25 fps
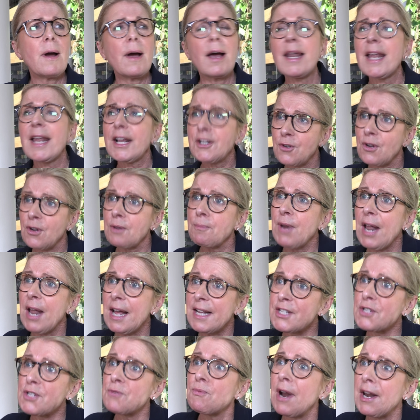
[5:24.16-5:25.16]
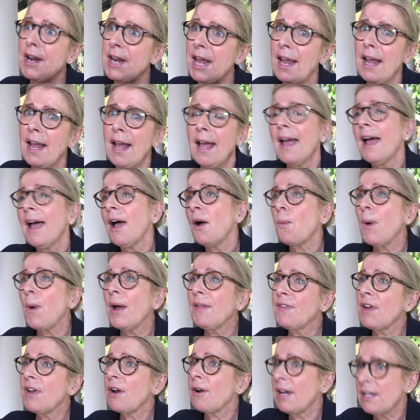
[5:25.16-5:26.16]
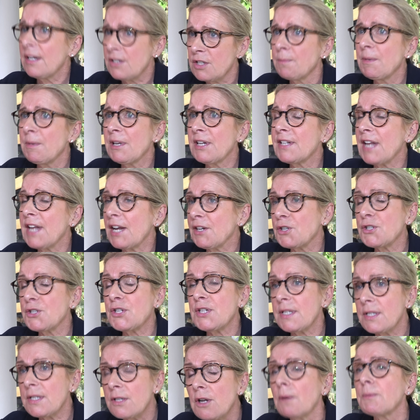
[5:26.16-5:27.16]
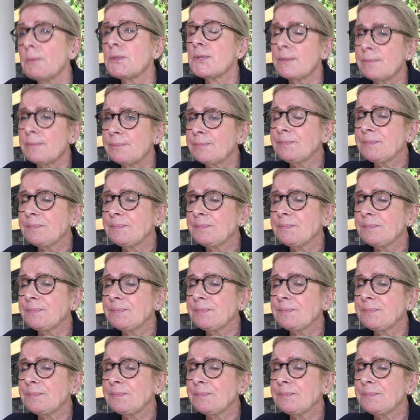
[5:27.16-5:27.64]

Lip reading: electric plants running when their intermittent energy stops.